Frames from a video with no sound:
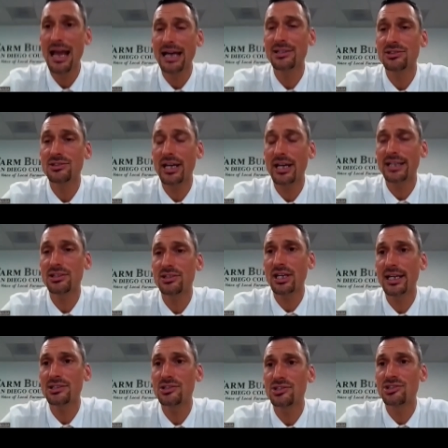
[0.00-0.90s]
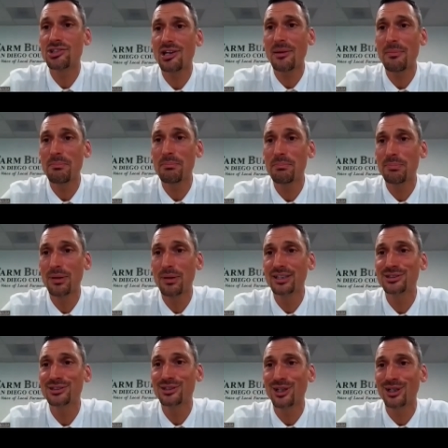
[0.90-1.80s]
And and and Jim,
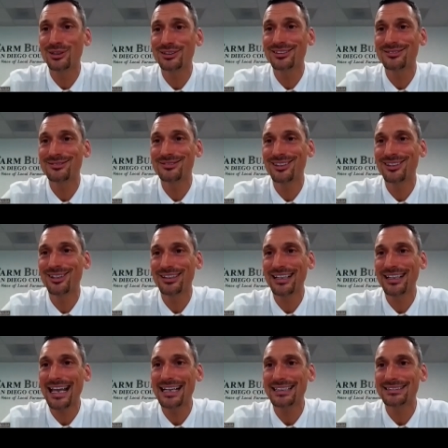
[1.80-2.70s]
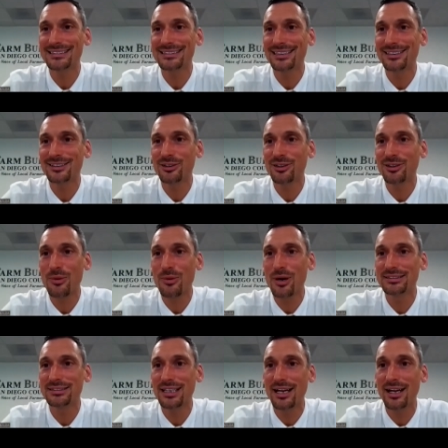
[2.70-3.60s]
please don't don't guess it,
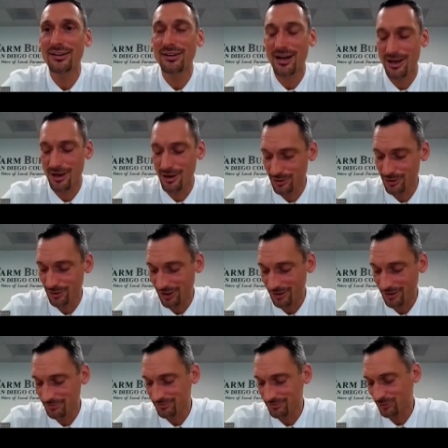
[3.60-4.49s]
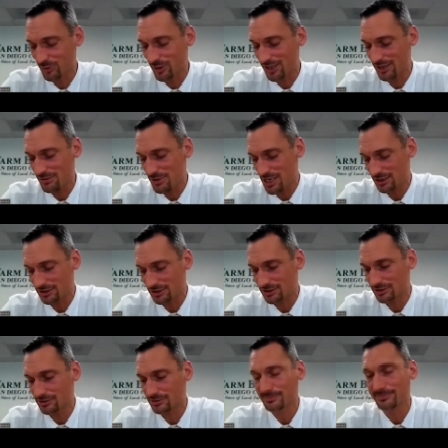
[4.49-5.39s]
otherwise I I owe you 20
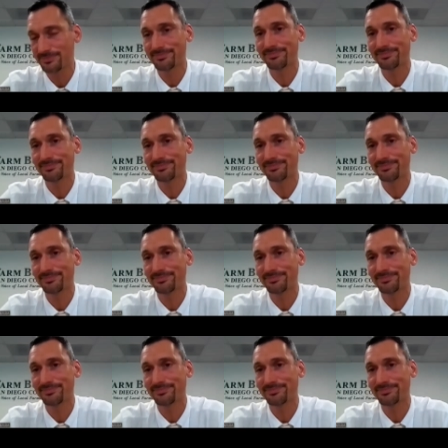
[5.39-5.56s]
bucks.